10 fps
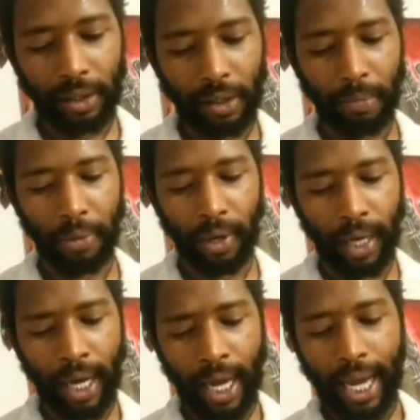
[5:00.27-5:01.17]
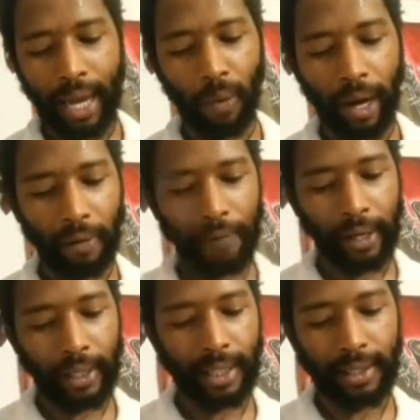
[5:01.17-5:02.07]
support, and welfare
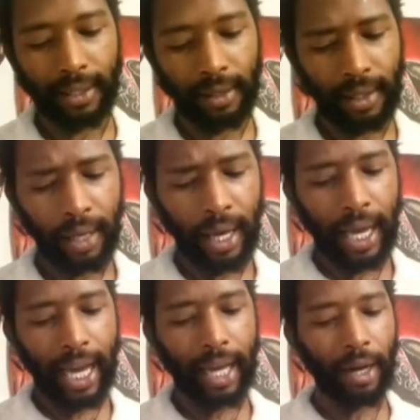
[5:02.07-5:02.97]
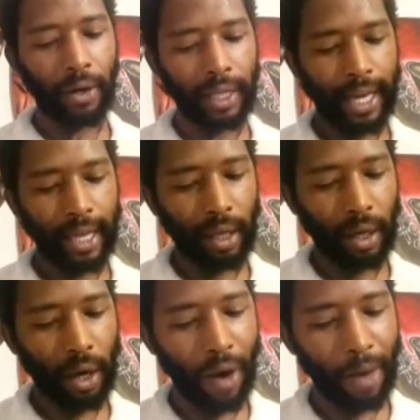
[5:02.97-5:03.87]
assistance, and noted that the
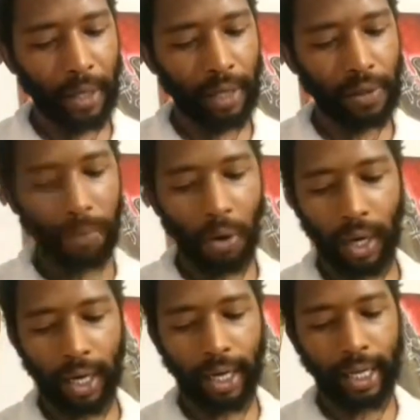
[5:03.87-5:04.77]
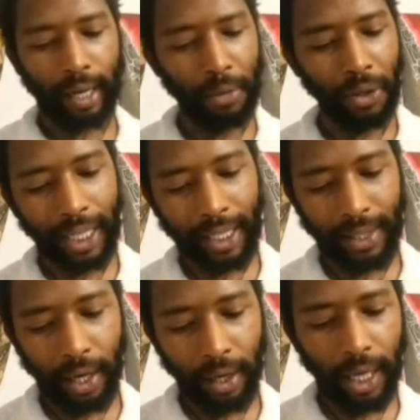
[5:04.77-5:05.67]
cooperative supported a community
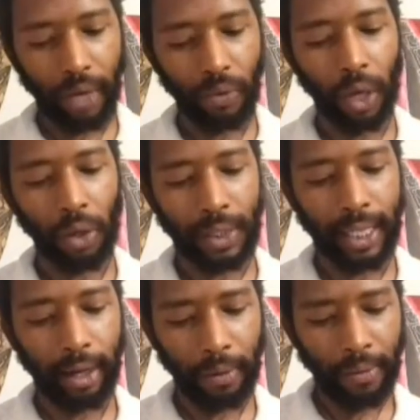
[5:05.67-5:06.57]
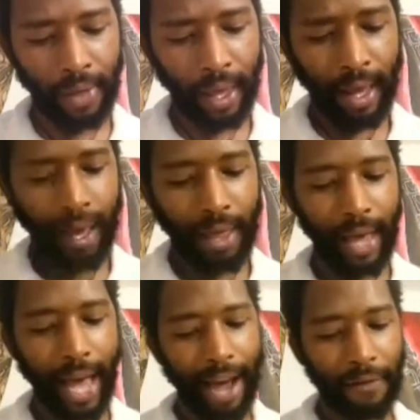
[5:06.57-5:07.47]
center in Rosedale,
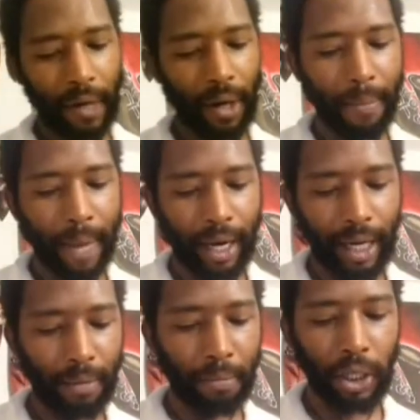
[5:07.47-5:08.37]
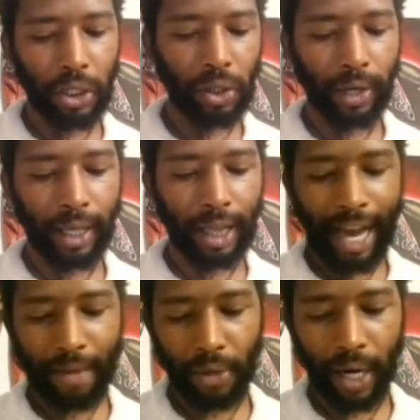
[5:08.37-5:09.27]
the Afro-American bookstore and
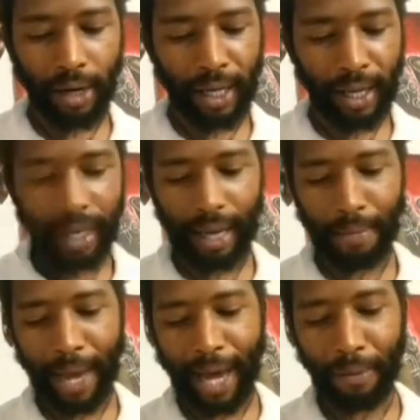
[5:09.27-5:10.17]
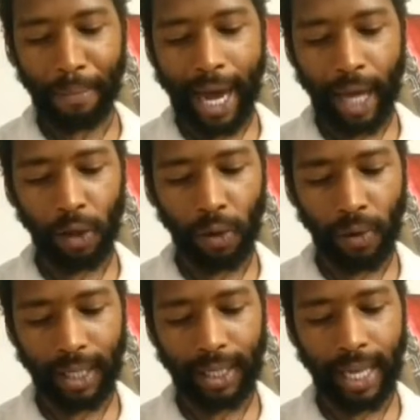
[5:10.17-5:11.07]
library in Mound Bayou,
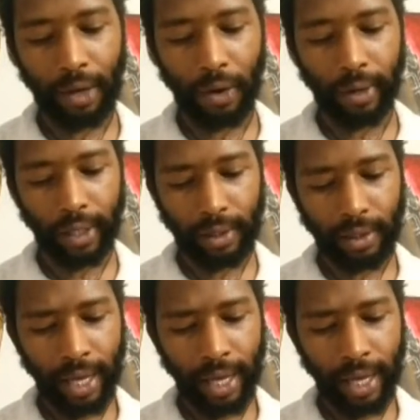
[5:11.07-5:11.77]
its headquarters,